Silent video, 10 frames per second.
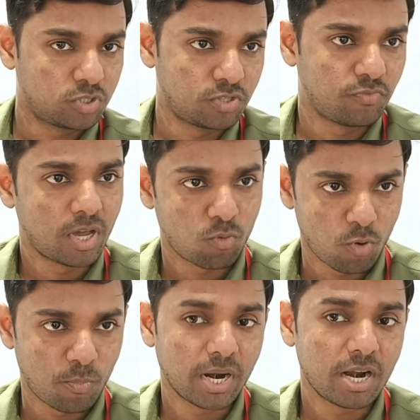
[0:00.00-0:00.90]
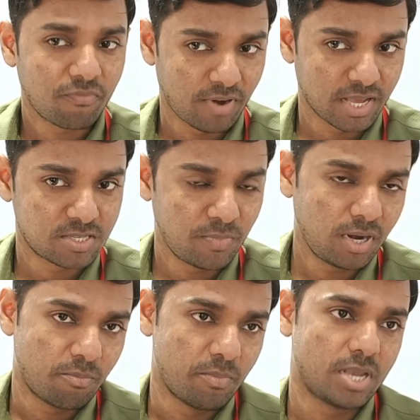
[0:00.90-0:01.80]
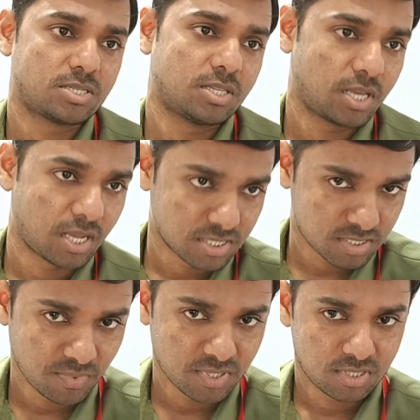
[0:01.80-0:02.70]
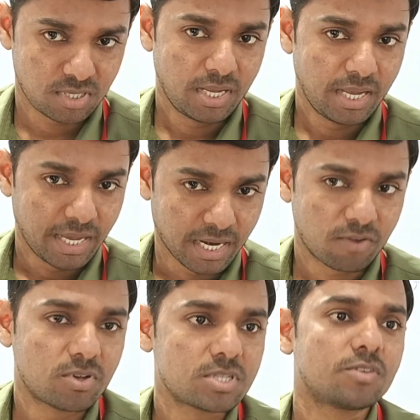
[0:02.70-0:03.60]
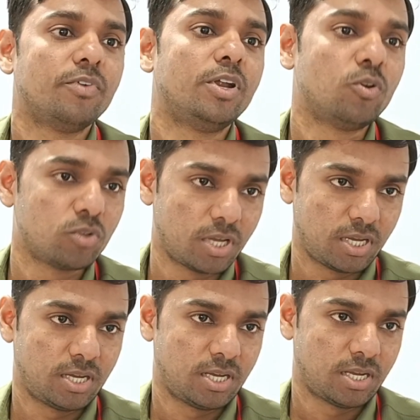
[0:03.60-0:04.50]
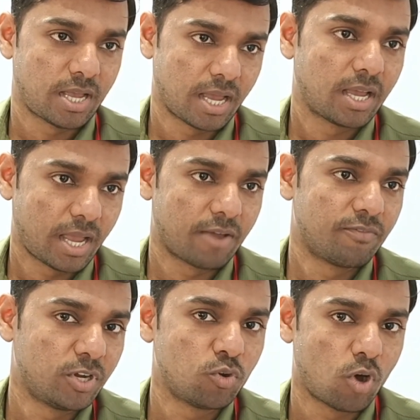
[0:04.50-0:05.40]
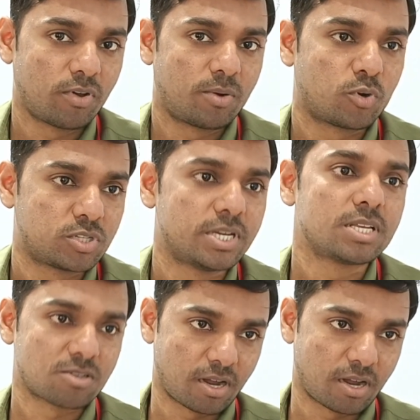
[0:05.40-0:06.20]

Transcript: So we are open and flexible based on the customer's request. We do our proceedings